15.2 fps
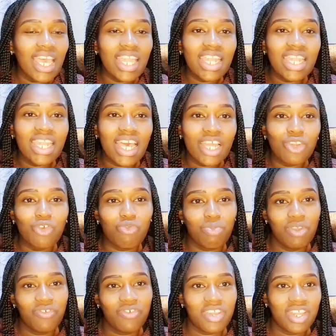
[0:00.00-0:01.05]
none of
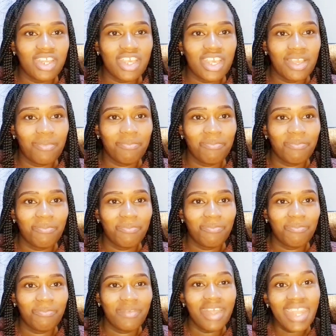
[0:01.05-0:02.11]
my friend came.
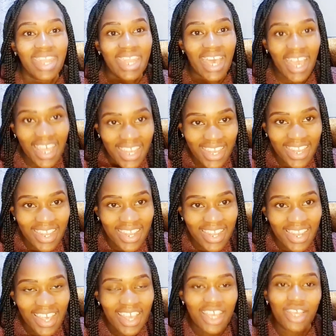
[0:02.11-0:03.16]
None.
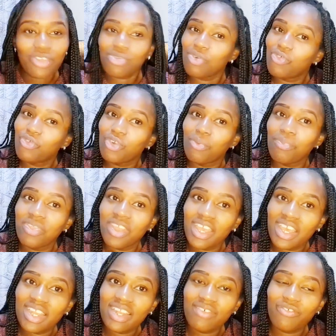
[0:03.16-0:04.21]
So from
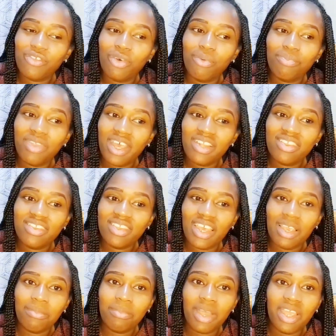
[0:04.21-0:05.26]
that
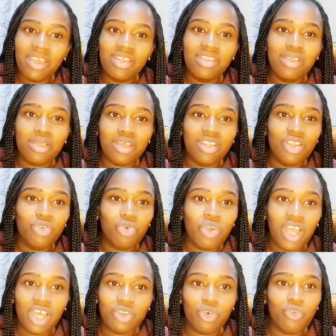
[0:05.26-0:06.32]
time, I decided to
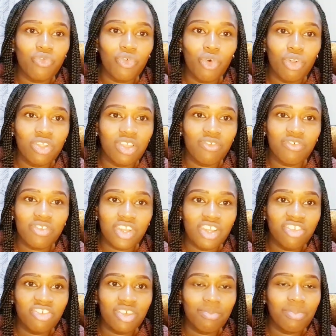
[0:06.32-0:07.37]
cut off all the
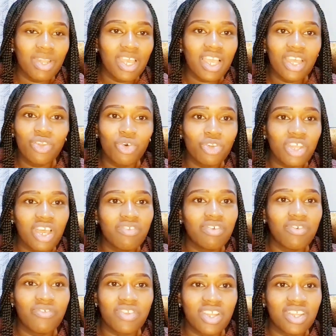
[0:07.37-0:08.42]
friendship. I don't have a
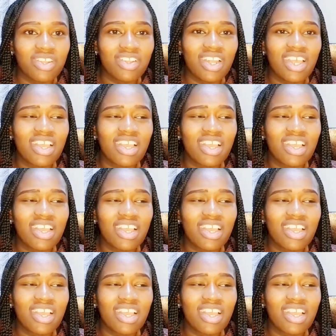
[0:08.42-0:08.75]
friend.